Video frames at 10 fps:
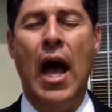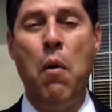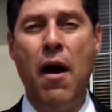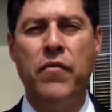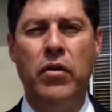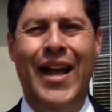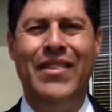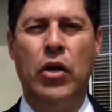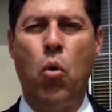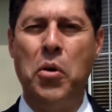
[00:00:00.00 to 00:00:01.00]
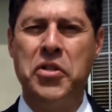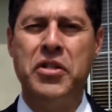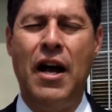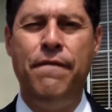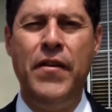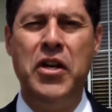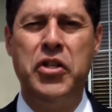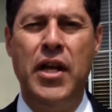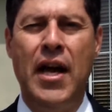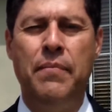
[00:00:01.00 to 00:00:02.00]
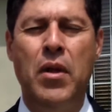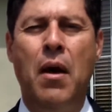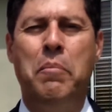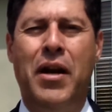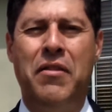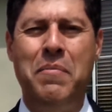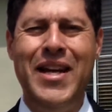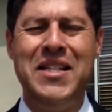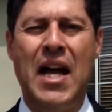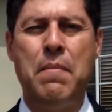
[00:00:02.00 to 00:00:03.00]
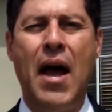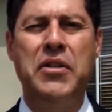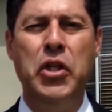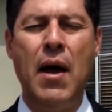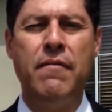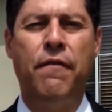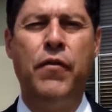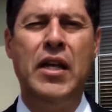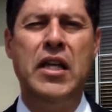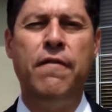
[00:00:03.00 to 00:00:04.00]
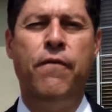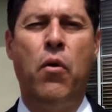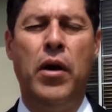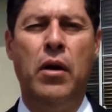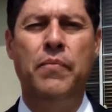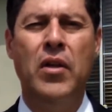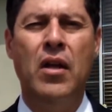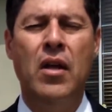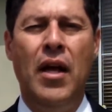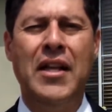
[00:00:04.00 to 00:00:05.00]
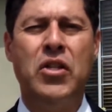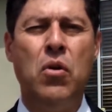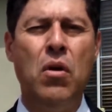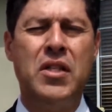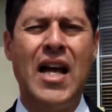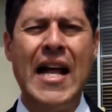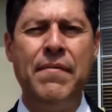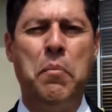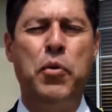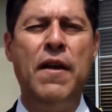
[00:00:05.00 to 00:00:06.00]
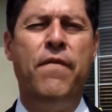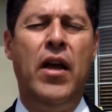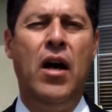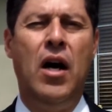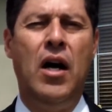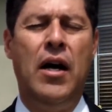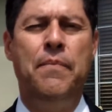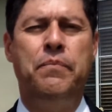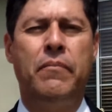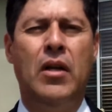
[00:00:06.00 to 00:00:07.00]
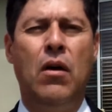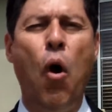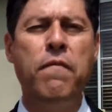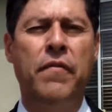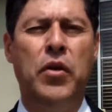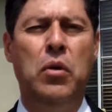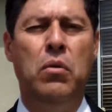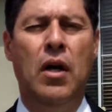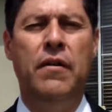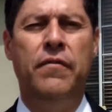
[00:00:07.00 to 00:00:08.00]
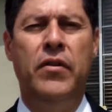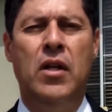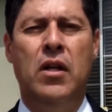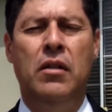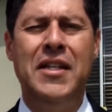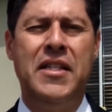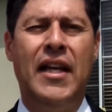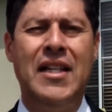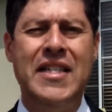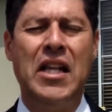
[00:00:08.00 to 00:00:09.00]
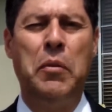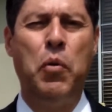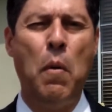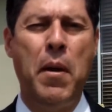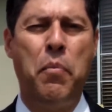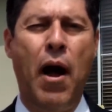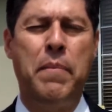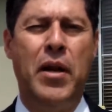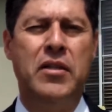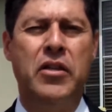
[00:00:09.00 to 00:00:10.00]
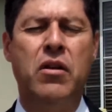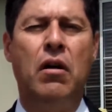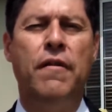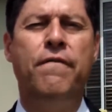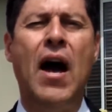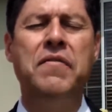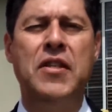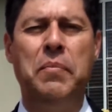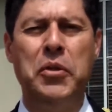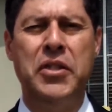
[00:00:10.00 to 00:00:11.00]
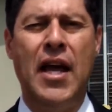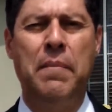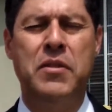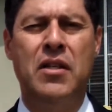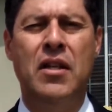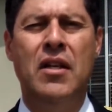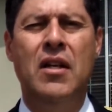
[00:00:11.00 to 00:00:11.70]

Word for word: However, the course is not finished yet, but in the meantime, I do have a free gift for you. It's, it's kind of a brief uh, overview of listing and selling probate properties. It's called the five simple steps